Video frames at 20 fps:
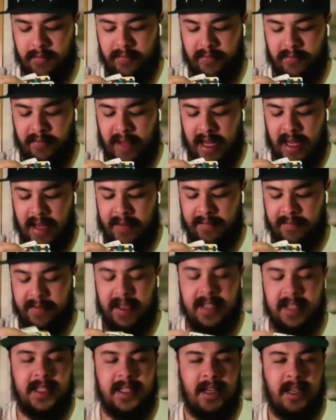5
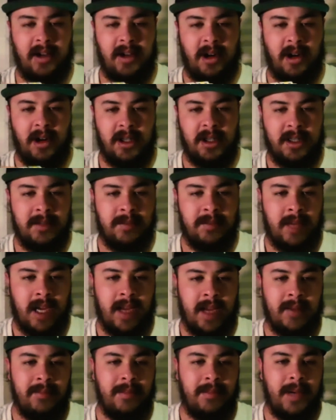face down cards in
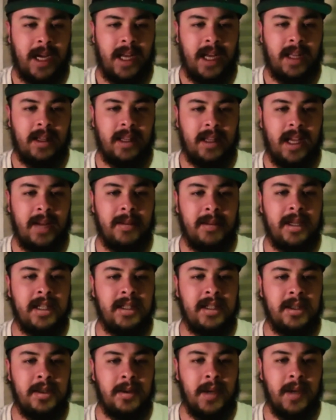my pile. How many
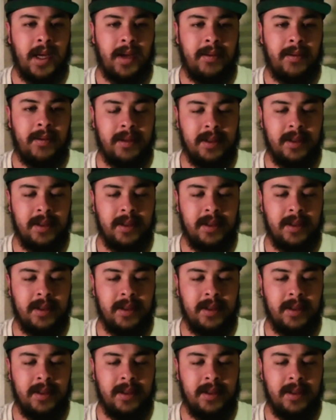do you have?